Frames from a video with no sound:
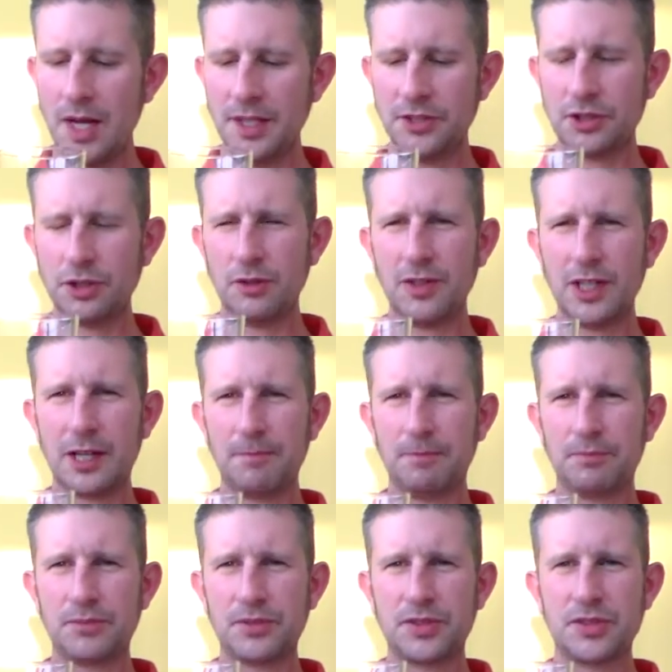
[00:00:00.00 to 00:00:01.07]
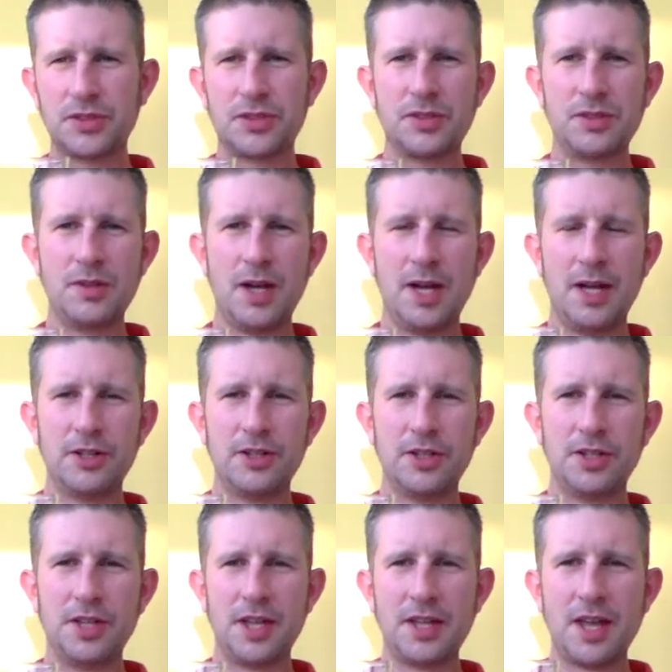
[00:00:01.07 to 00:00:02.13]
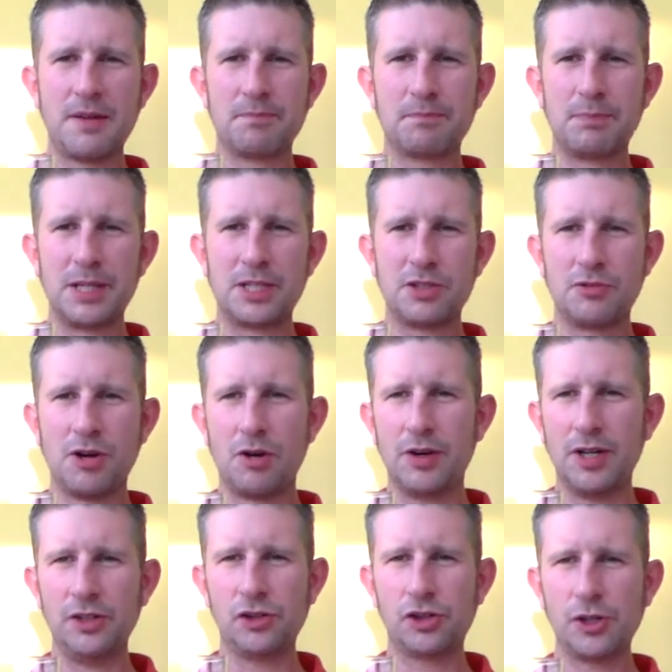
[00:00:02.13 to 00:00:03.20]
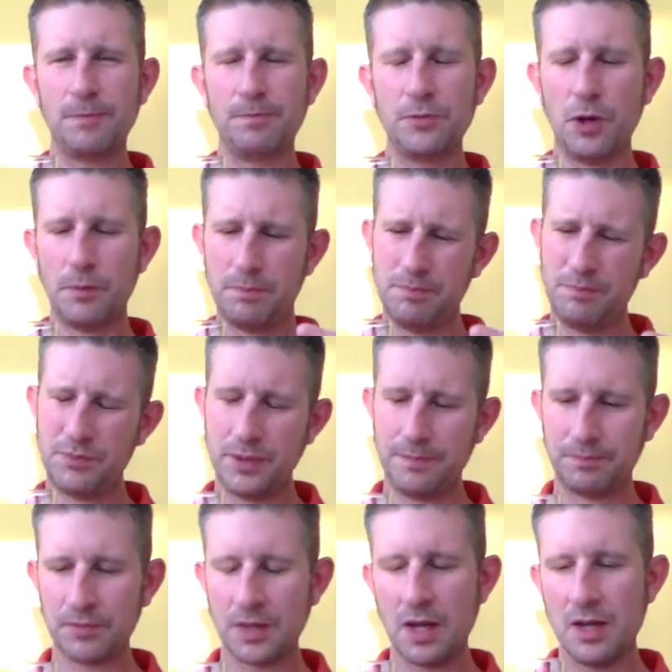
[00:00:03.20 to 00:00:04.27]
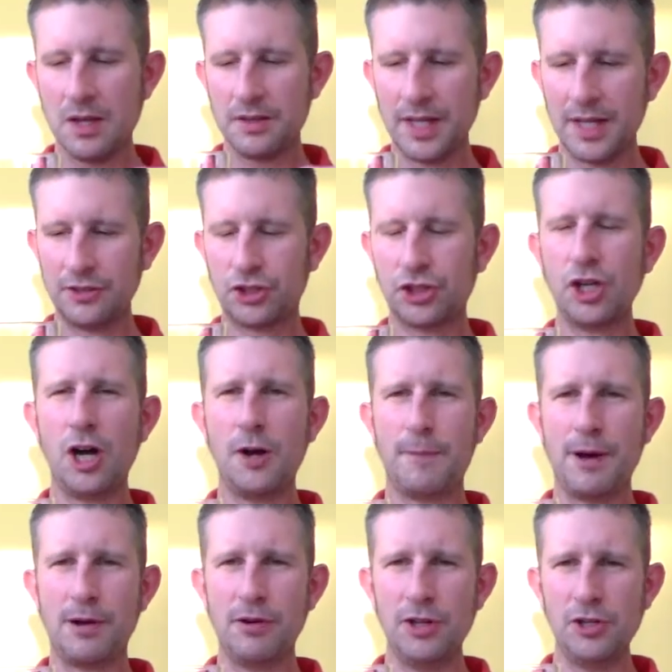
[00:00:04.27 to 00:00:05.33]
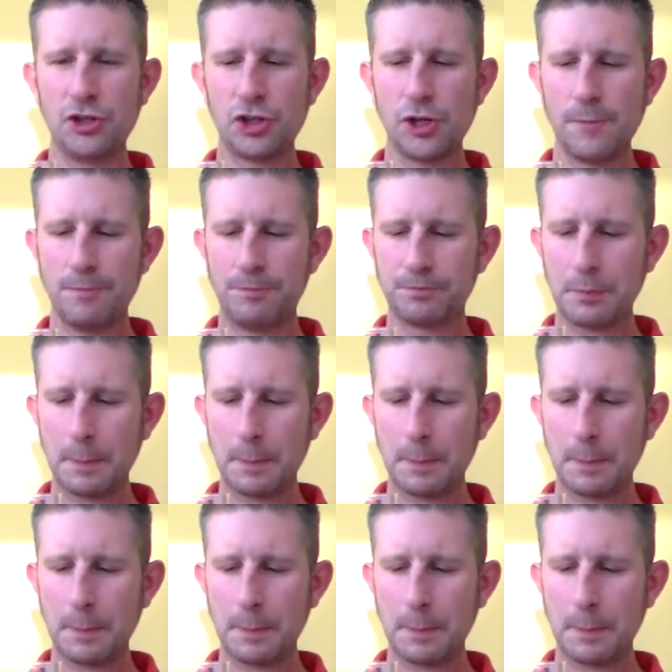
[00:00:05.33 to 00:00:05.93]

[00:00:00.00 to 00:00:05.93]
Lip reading: it's sort of like that bitter orange, not that sharp orange.